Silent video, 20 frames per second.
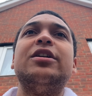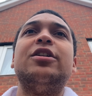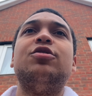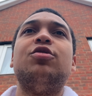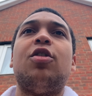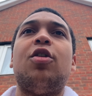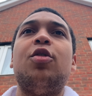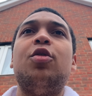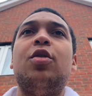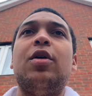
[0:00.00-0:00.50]

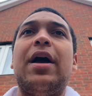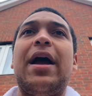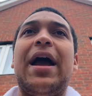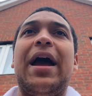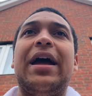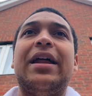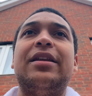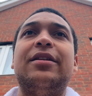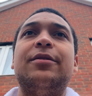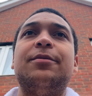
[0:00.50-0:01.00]
grow
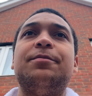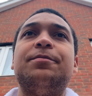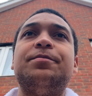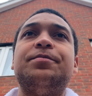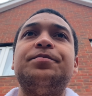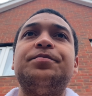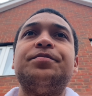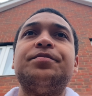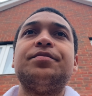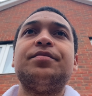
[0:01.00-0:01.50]
and
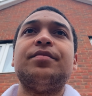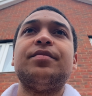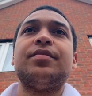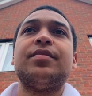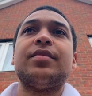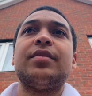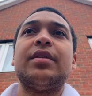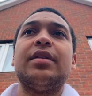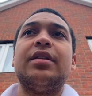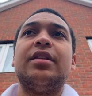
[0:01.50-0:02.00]

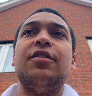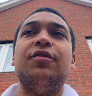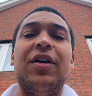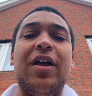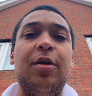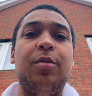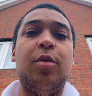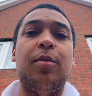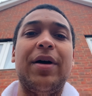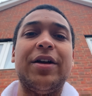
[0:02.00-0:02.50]

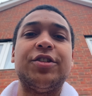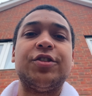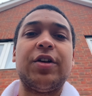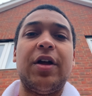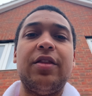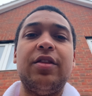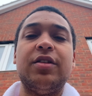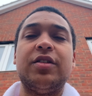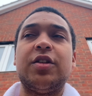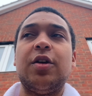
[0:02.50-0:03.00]
develop on my
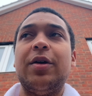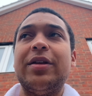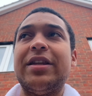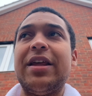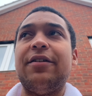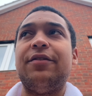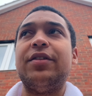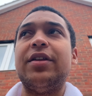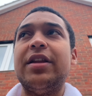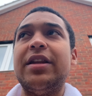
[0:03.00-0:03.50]
strength, so it
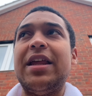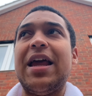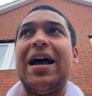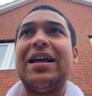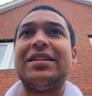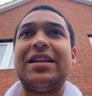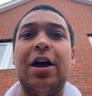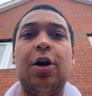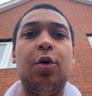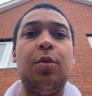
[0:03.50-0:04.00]
definitely
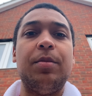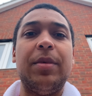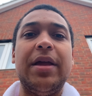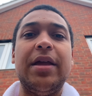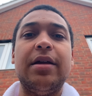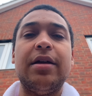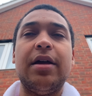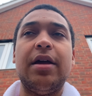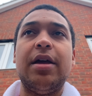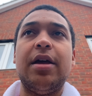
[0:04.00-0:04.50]
has helped me.
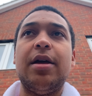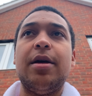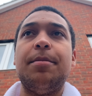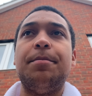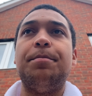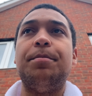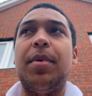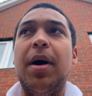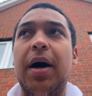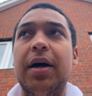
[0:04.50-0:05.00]

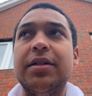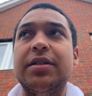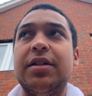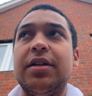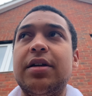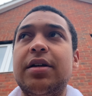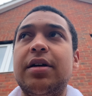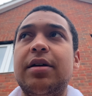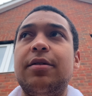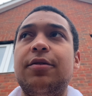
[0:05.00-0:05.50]
But
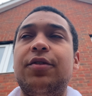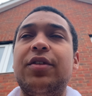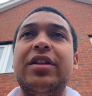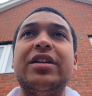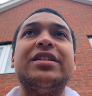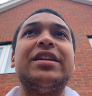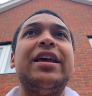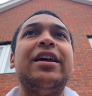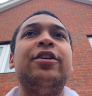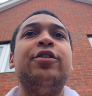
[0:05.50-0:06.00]
for the
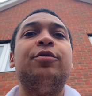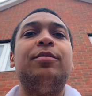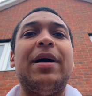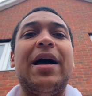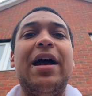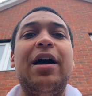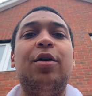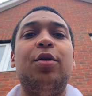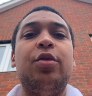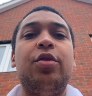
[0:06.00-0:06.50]
sake of my
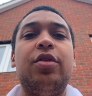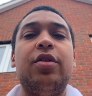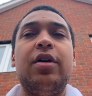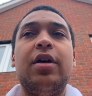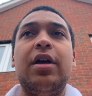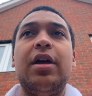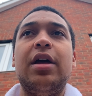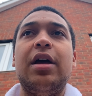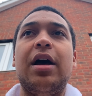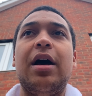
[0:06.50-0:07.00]
health,
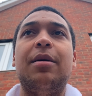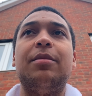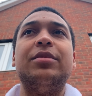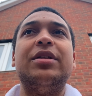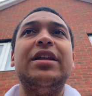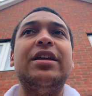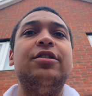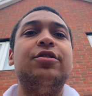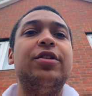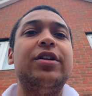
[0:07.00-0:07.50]
I'm
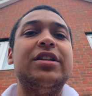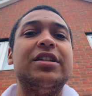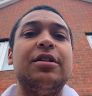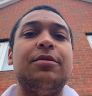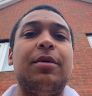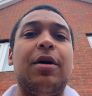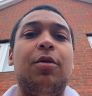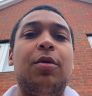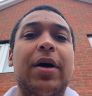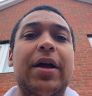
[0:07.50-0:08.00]
decreasing
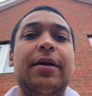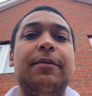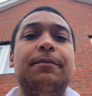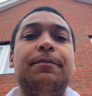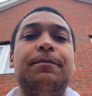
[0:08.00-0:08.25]
my weight,